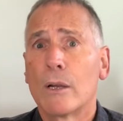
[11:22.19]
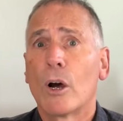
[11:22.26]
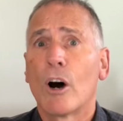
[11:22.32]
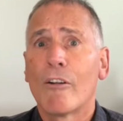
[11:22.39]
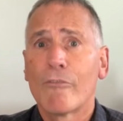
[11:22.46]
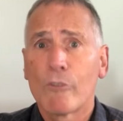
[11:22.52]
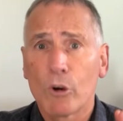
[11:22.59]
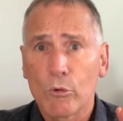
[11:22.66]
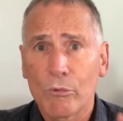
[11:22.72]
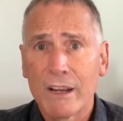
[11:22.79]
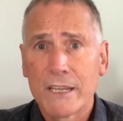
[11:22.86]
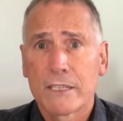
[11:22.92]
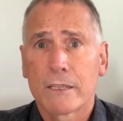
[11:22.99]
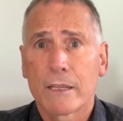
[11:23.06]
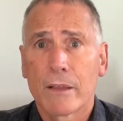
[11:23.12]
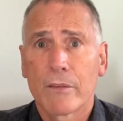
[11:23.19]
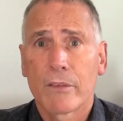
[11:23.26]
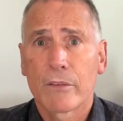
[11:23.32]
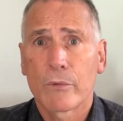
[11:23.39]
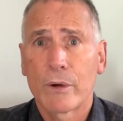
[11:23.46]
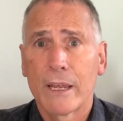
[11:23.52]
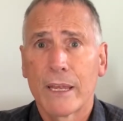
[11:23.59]
of greater than
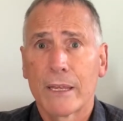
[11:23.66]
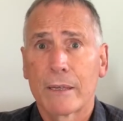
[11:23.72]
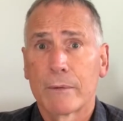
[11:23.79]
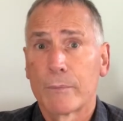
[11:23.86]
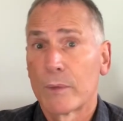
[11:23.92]
3,